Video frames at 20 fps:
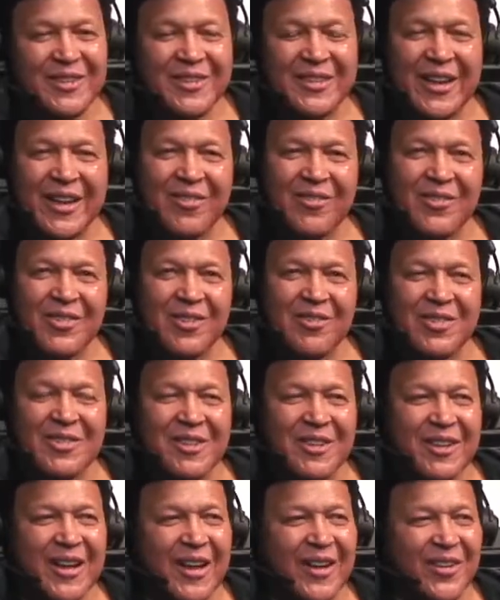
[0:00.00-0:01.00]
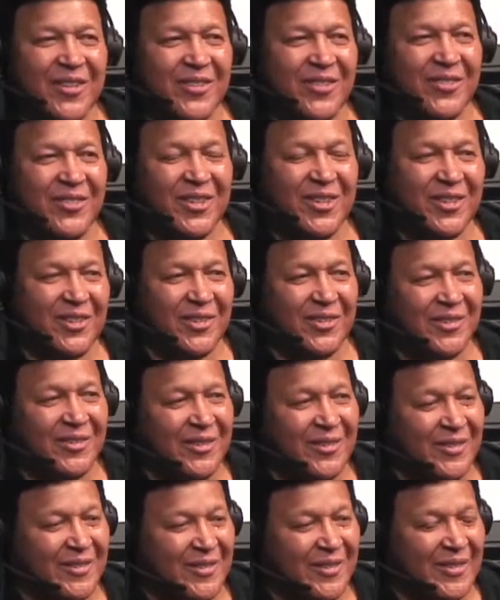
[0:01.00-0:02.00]
There was a lot of,
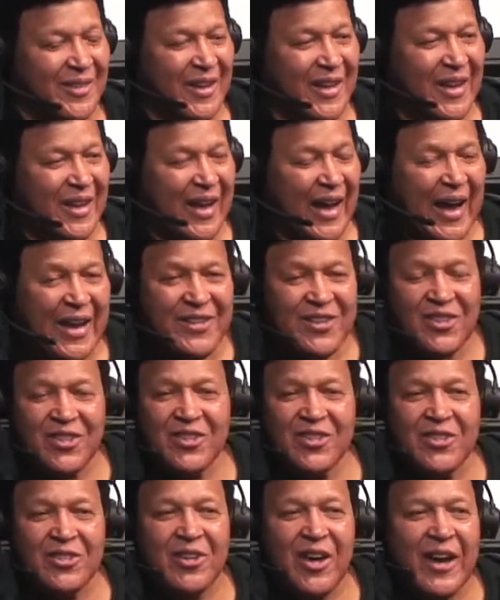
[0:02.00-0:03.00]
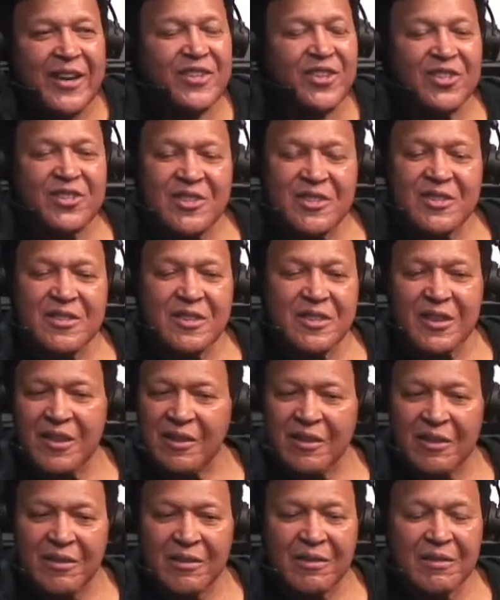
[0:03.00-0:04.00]
I just didn't
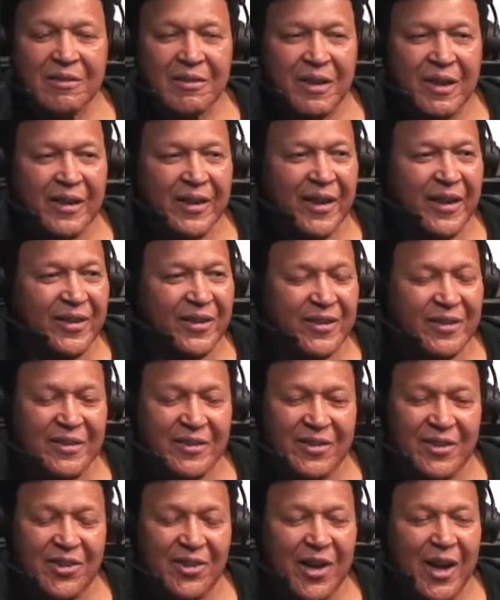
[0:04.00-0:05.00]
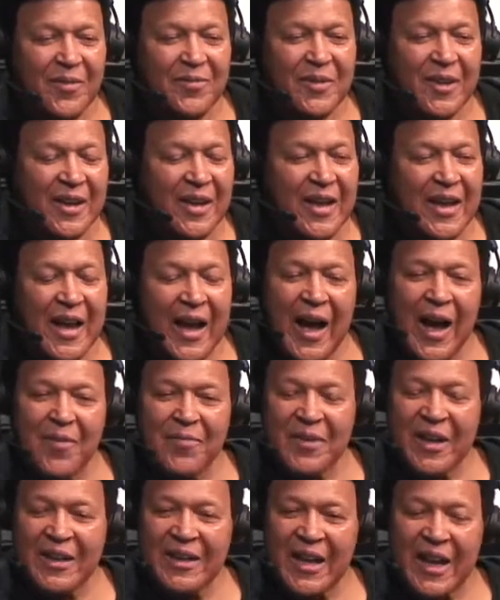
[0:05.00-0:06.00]
care, and I did, I'm
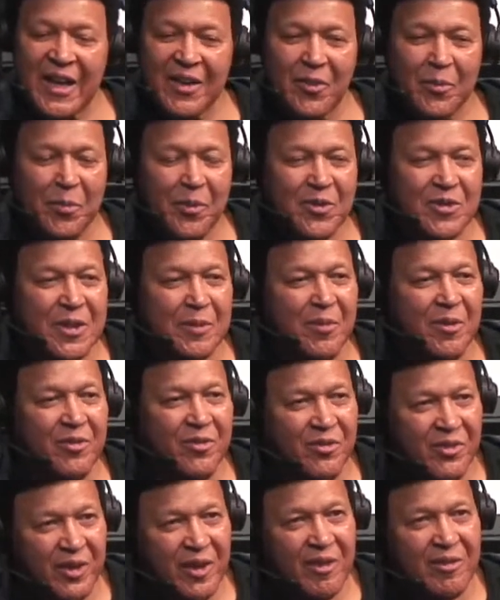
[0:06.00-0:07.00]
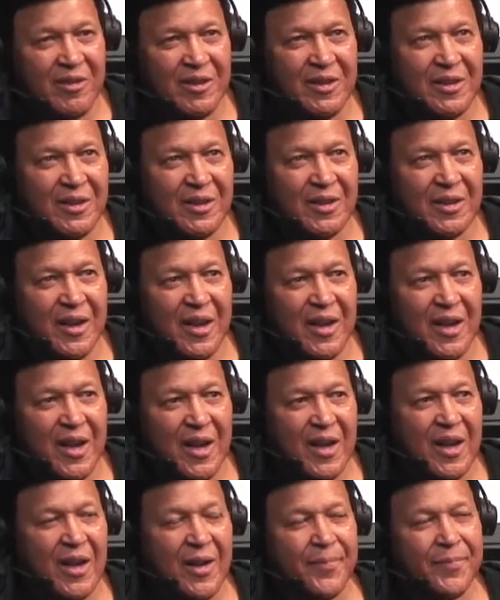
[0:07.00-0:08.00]
that kind of a person. I'm a very,
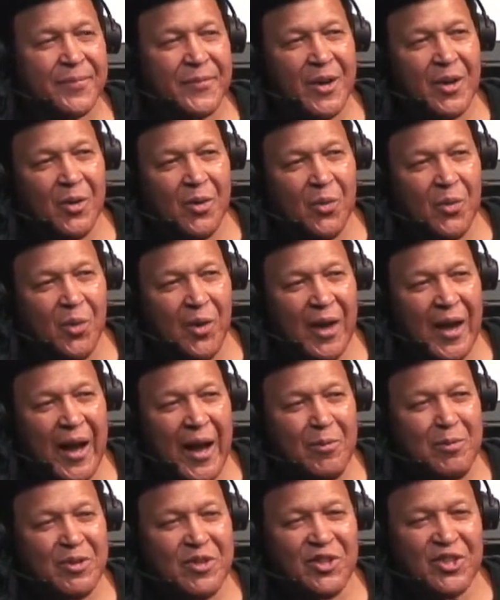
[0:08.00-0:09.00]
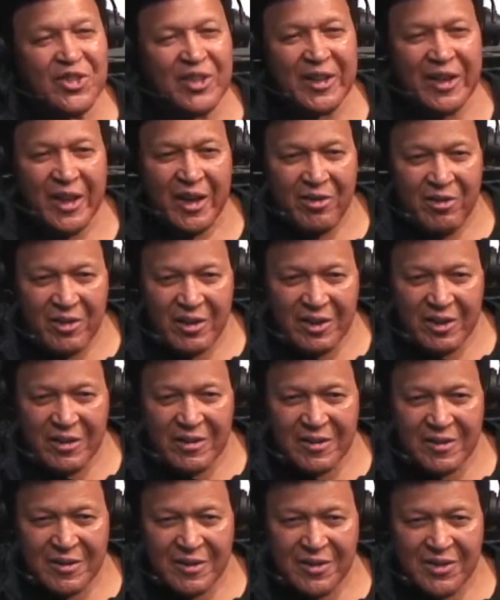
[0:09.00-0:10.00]
I wouldn't say
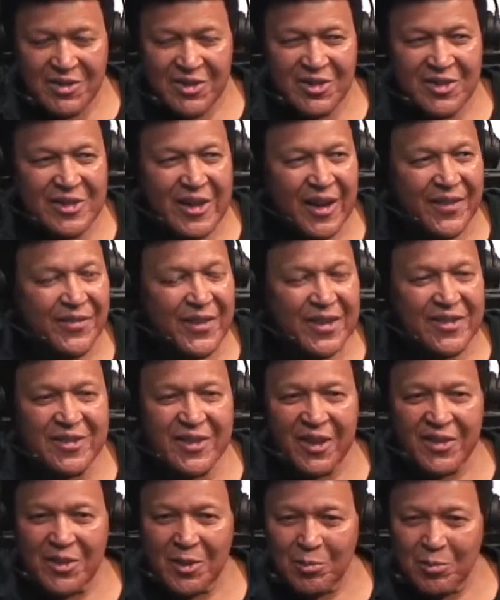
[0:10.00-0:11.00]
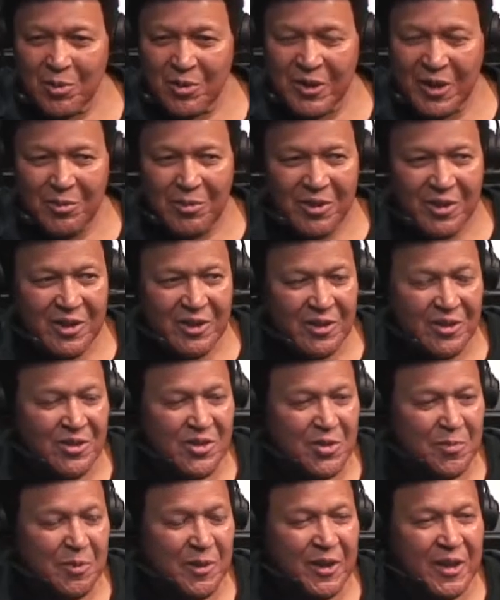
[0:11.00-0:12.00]
arrogant, because that's not the word I want to
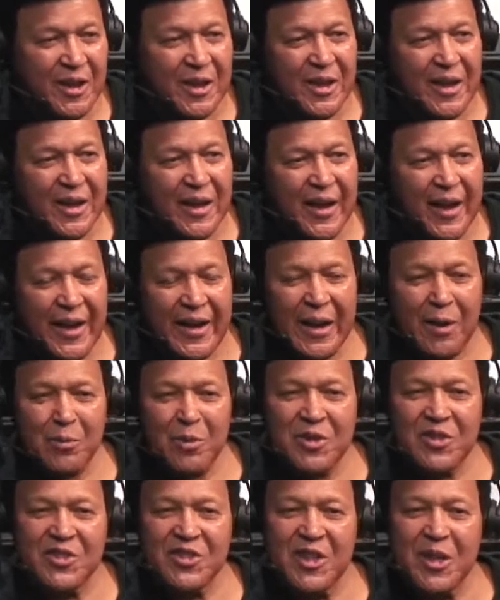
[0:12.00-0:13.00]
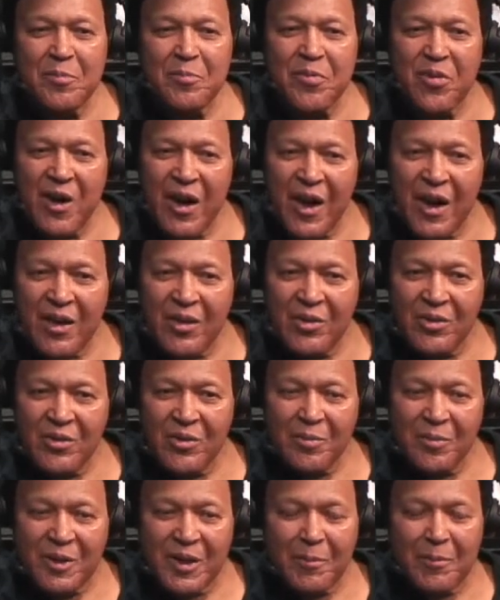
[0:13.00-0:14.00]
use, and I wouldn't say proud,
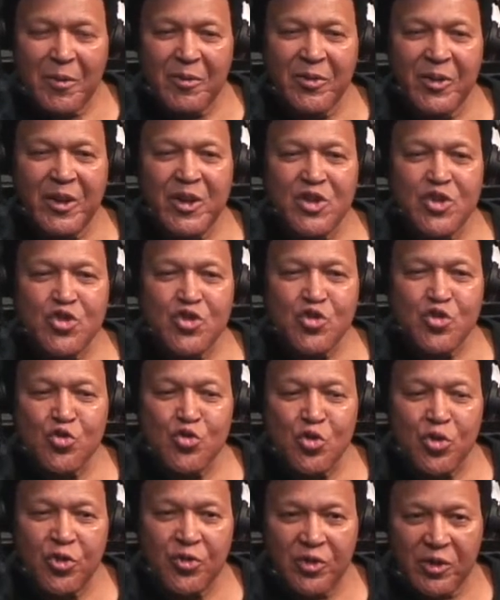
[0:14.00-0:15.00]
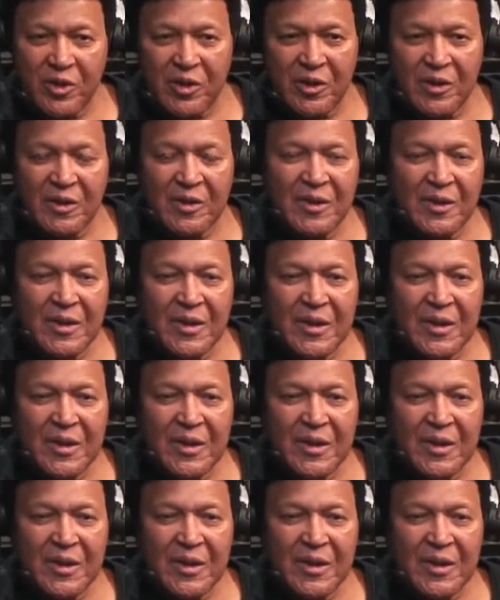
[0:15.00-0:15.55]
but I'm a very truthful